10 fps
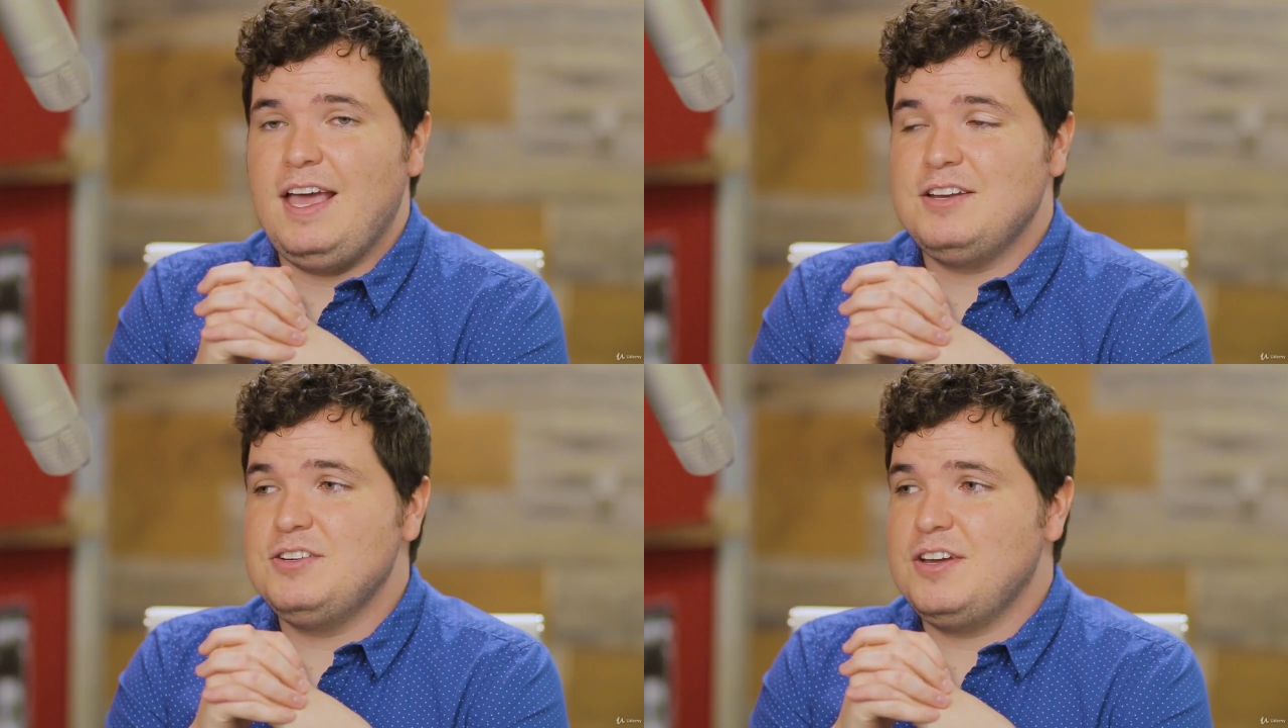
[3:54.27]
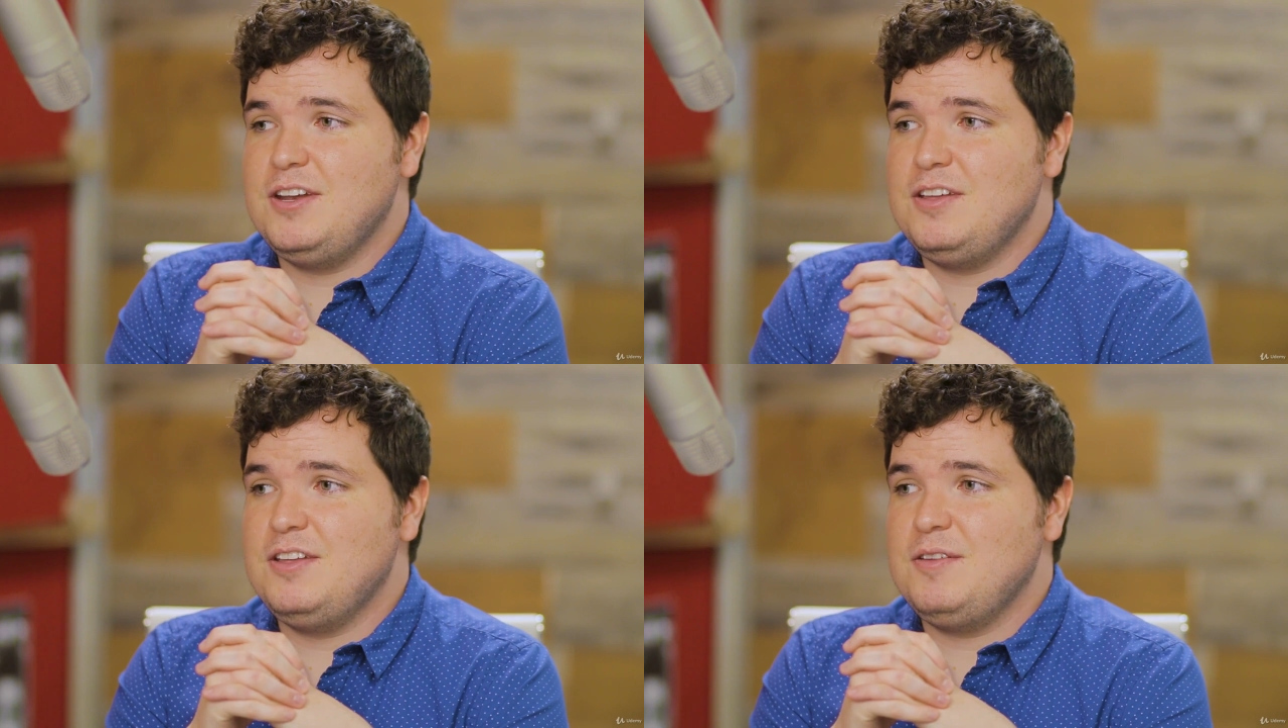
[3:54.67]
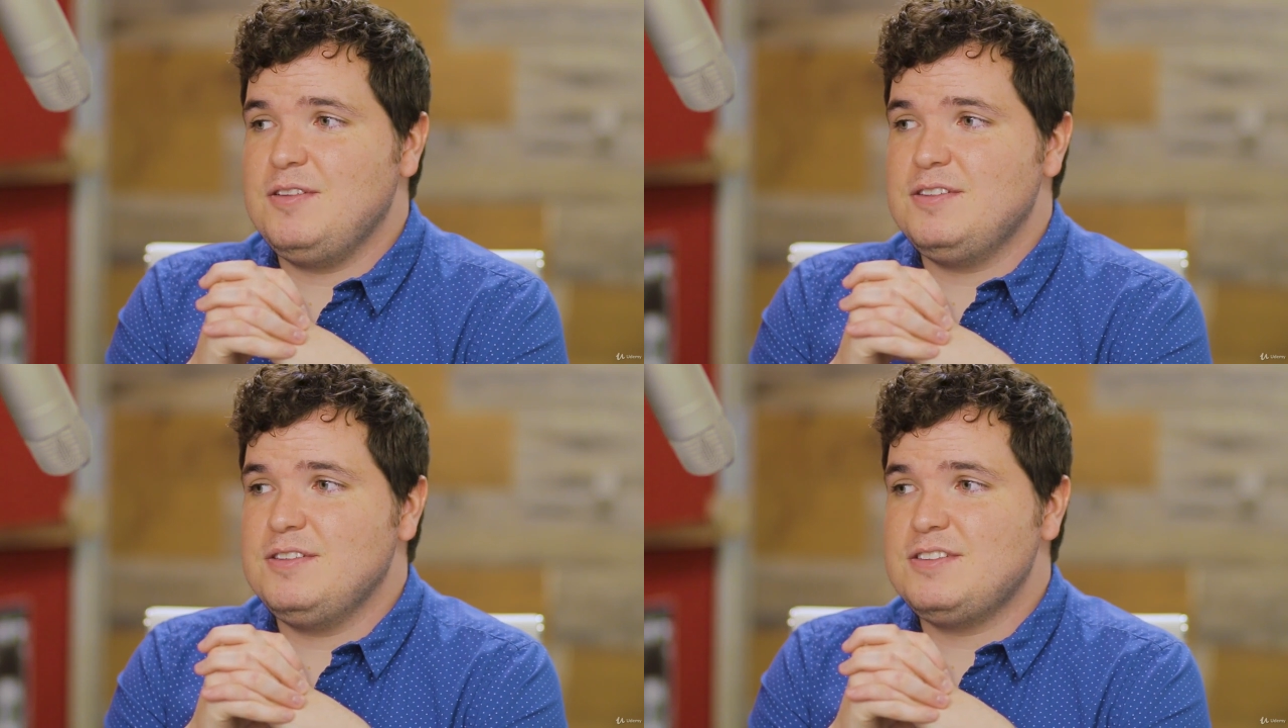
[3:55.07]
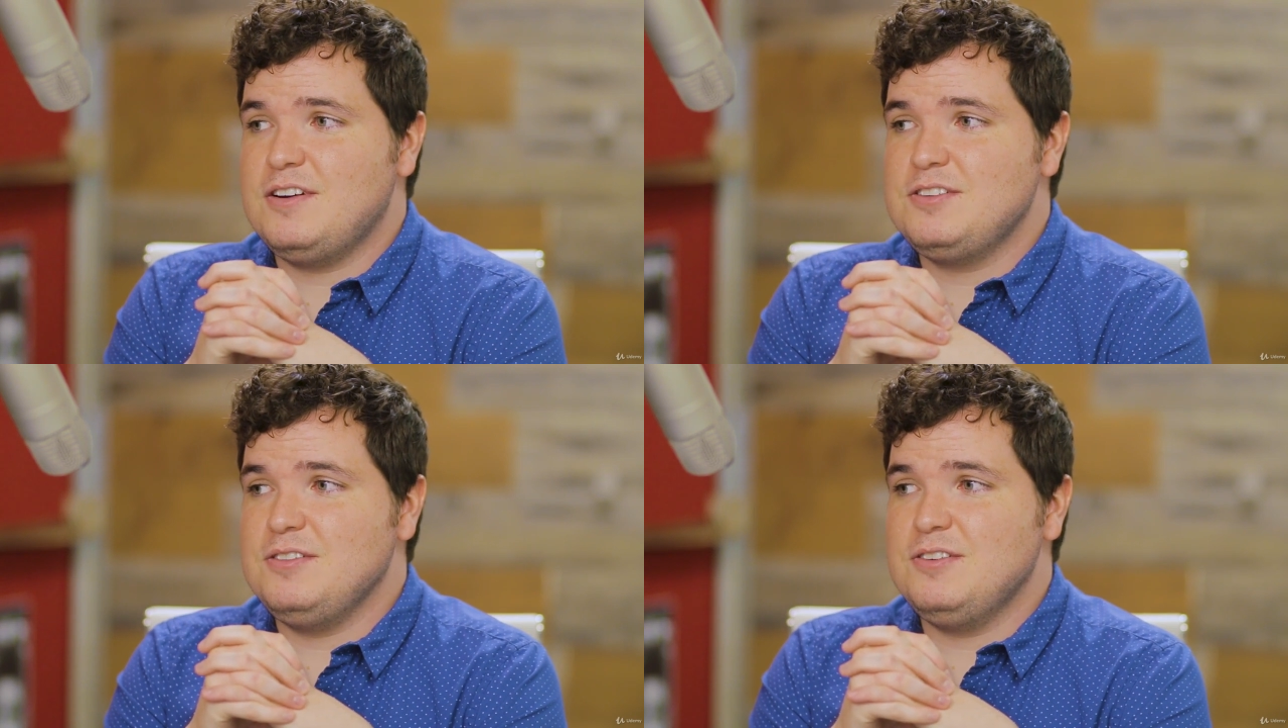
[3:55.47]
and you're going to
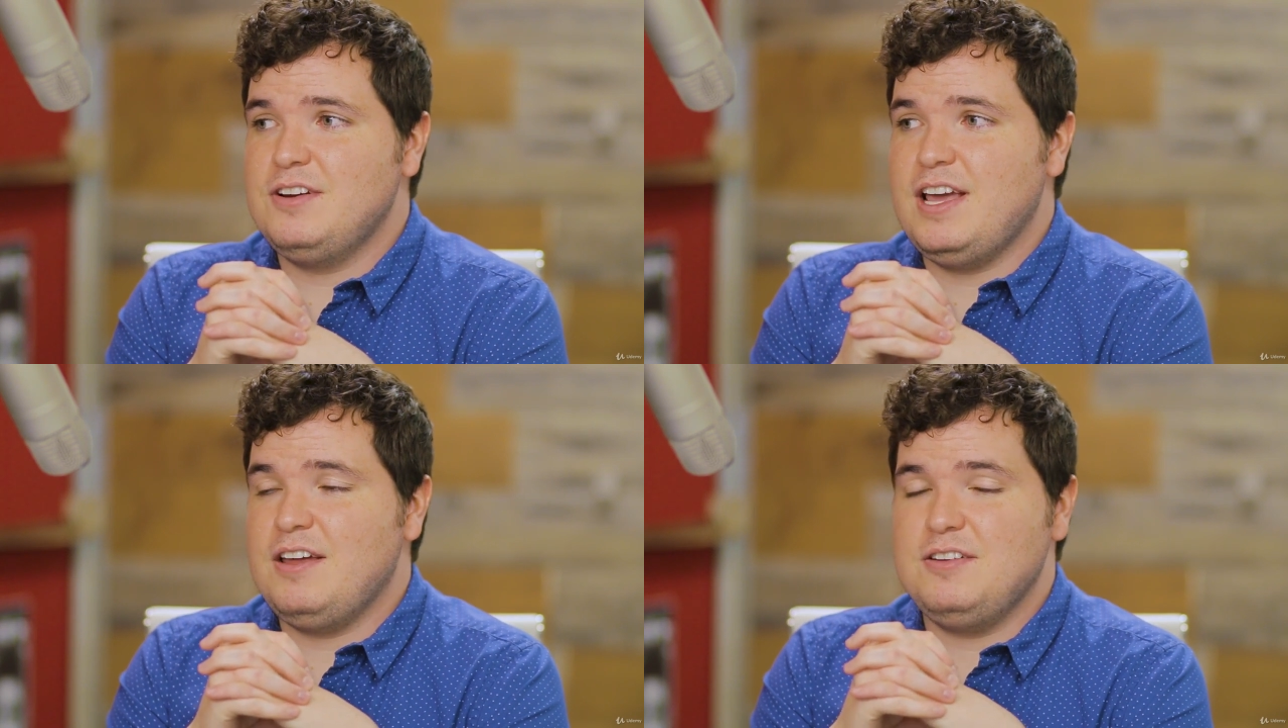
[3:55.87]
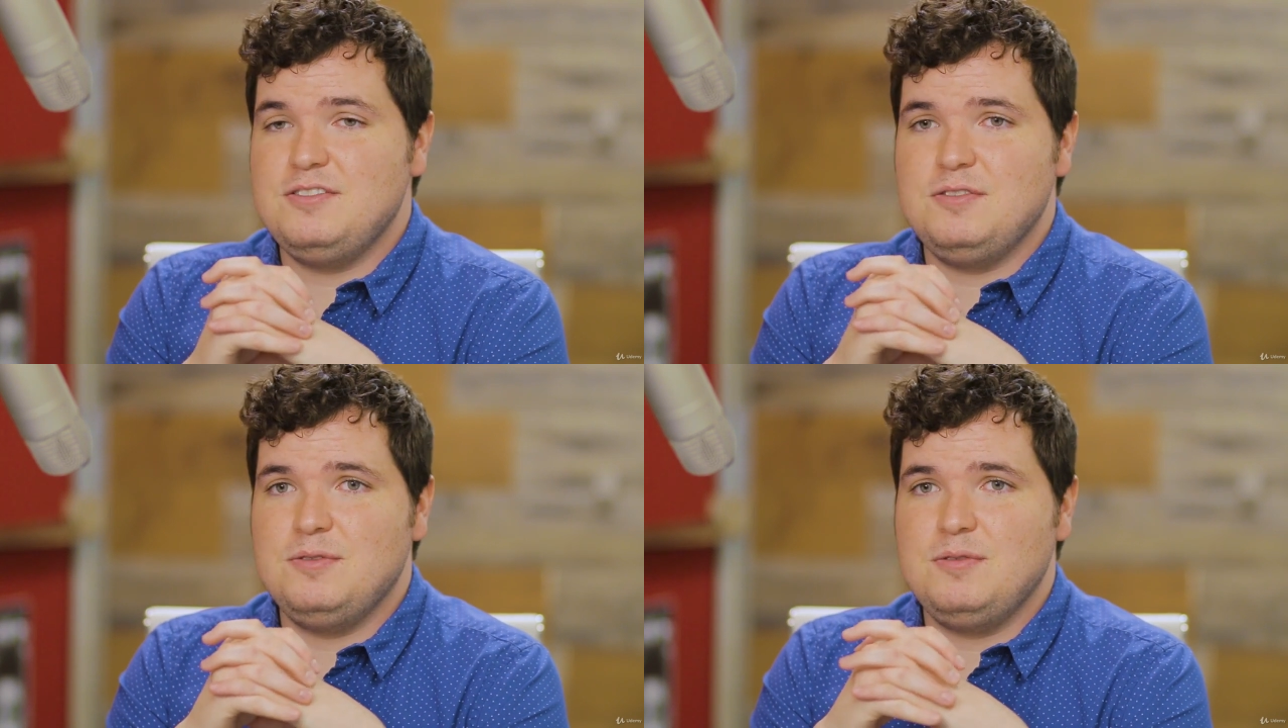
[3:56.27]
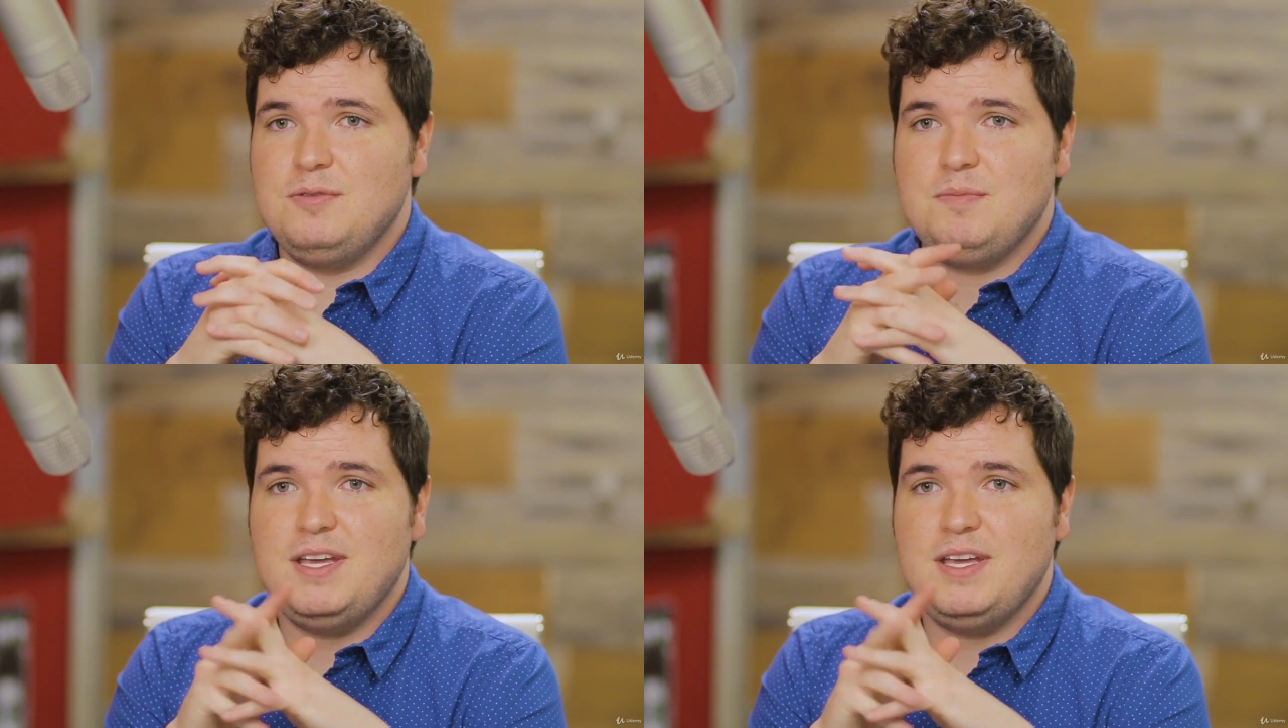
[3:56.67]
start to learn how to do